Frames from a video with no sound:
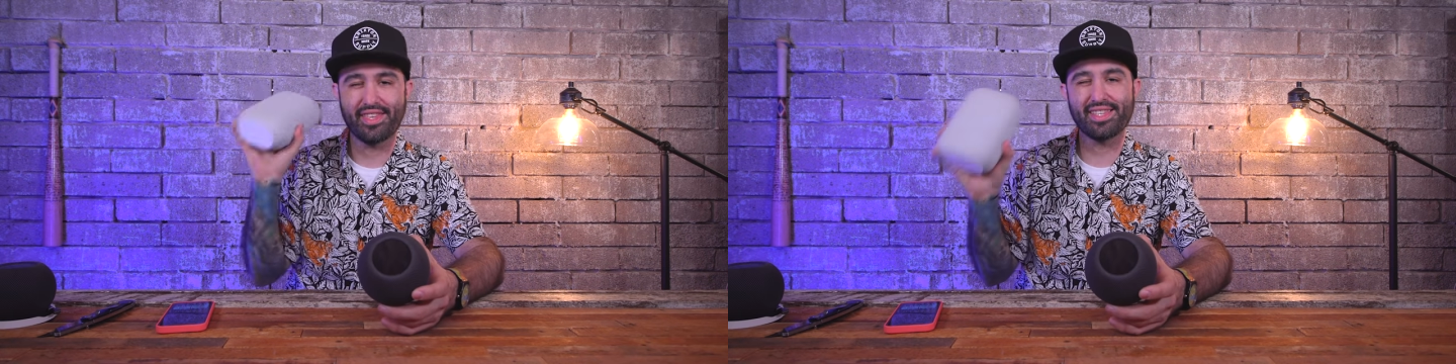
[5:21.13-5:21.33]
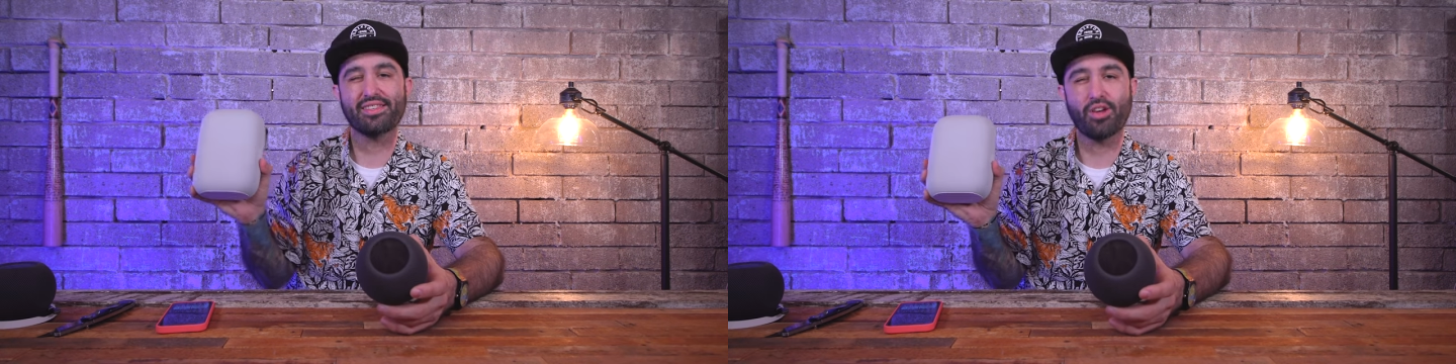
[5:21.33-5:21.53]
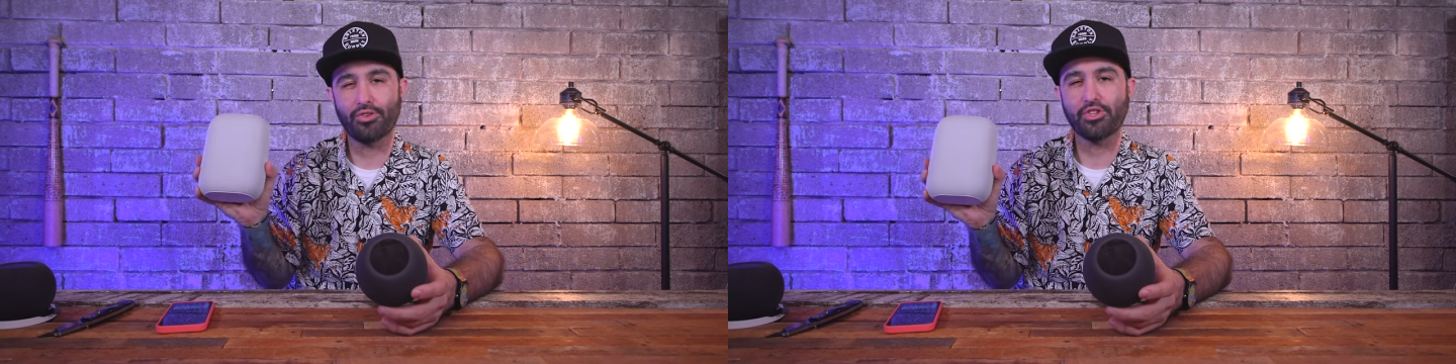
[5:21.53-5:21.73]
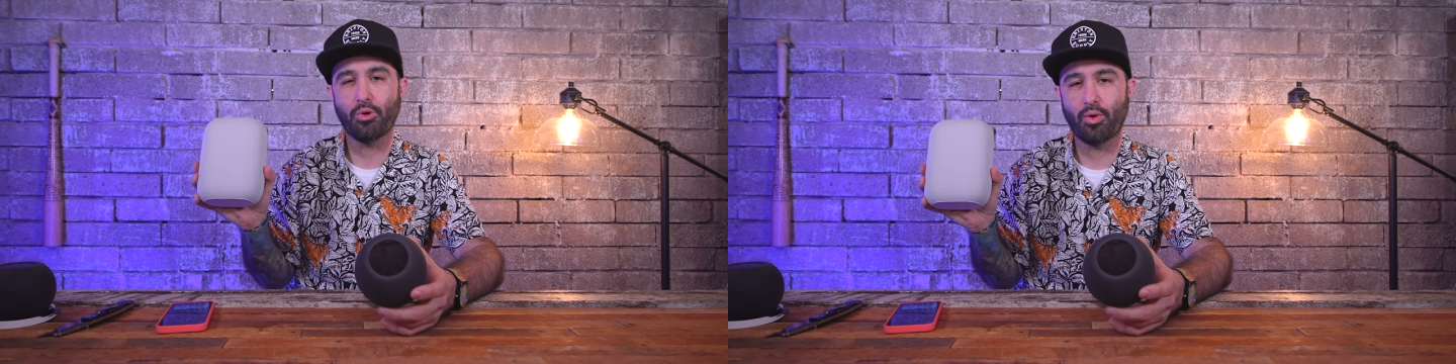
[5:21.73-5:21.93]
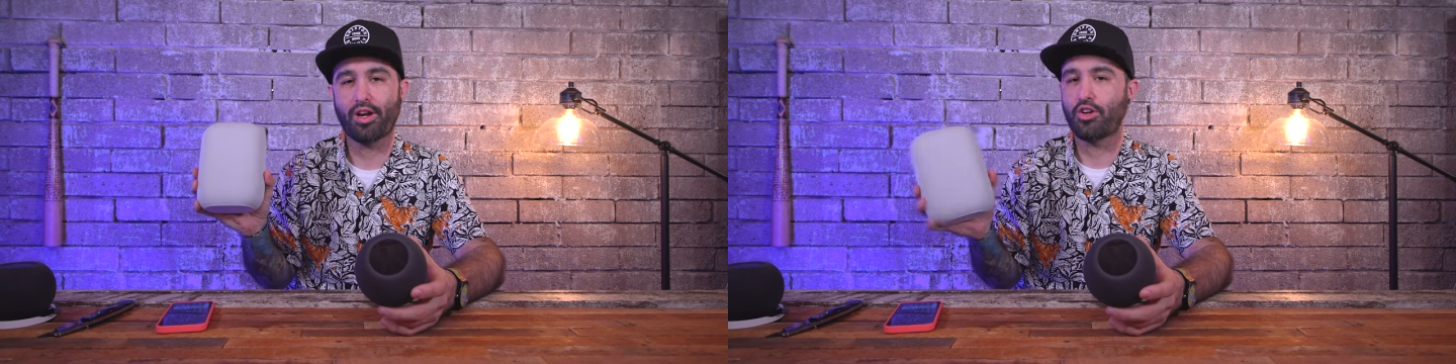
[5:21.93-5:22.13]
This is also
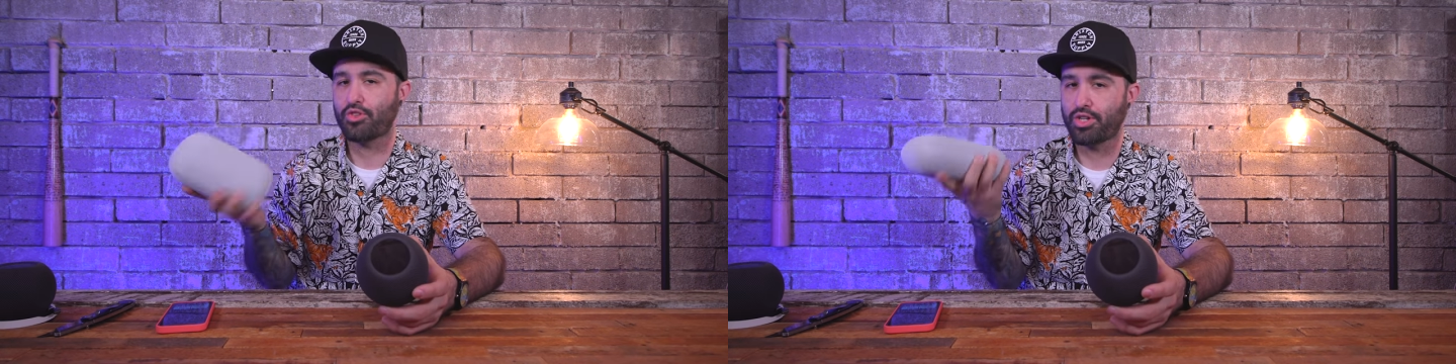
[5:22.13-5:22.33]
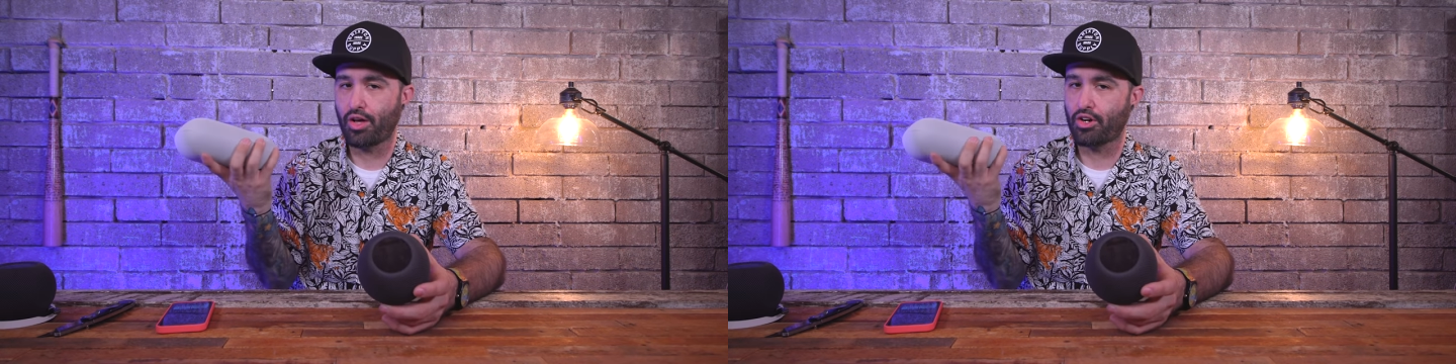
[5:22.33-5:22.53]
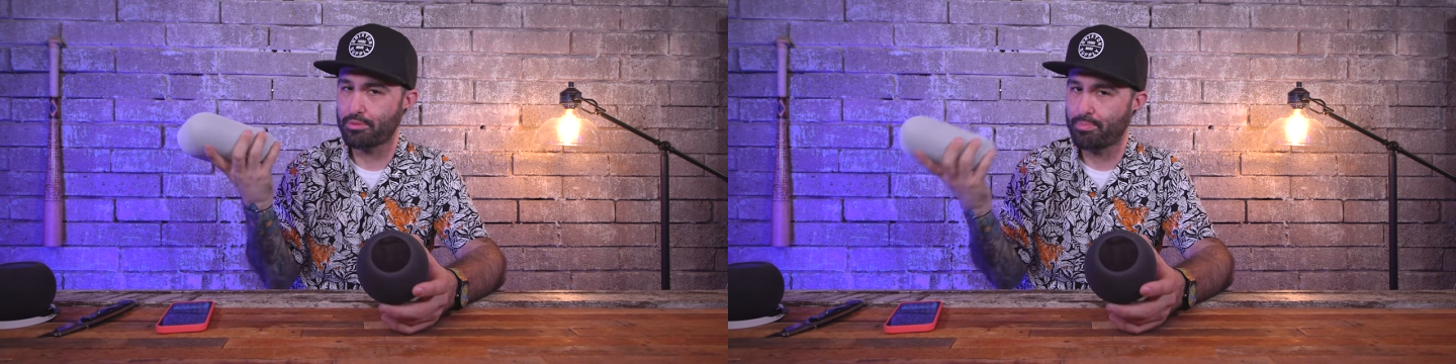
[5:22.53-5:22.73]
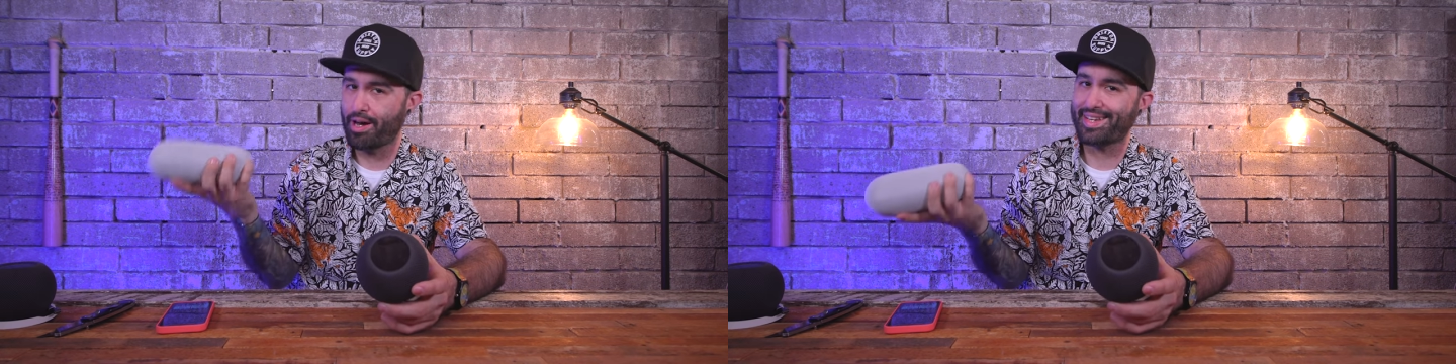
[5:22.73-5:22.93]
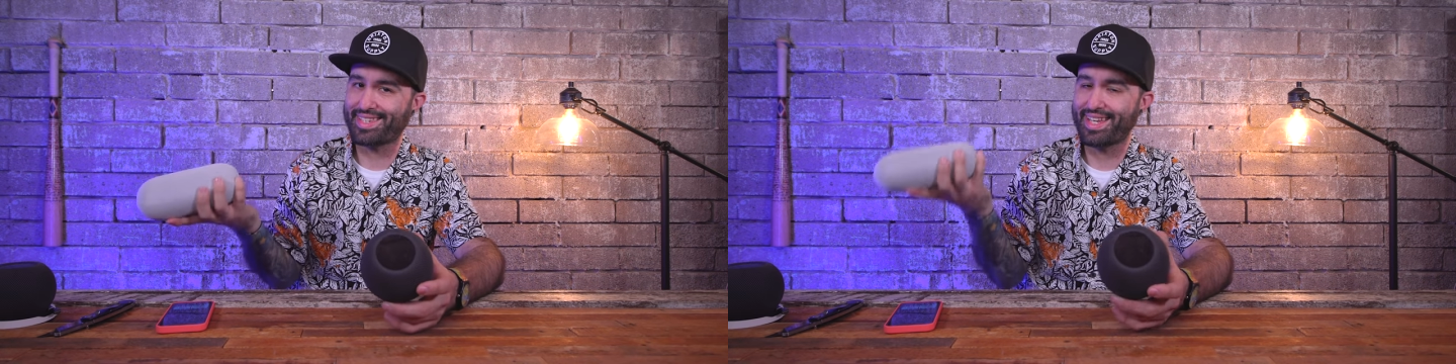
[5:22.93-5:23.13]
one hundred dollars,
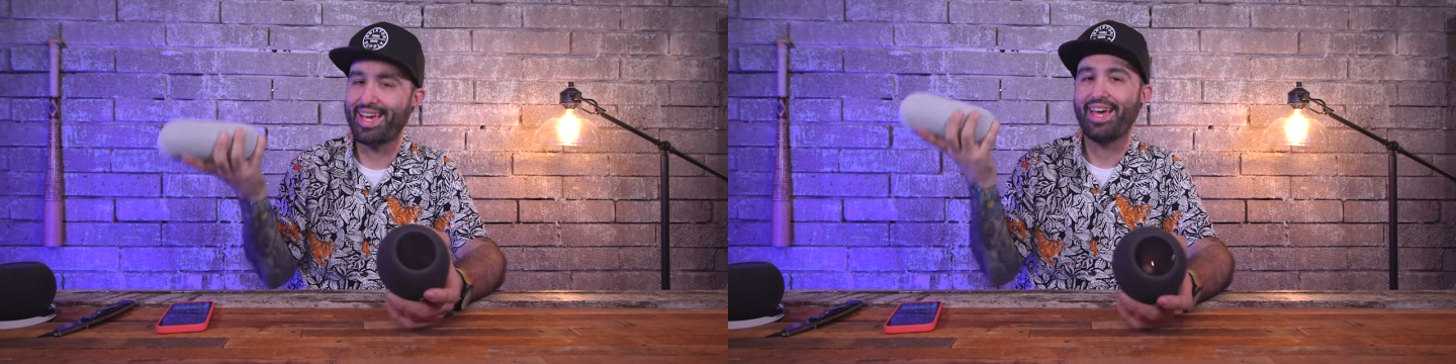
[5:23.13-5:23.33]
but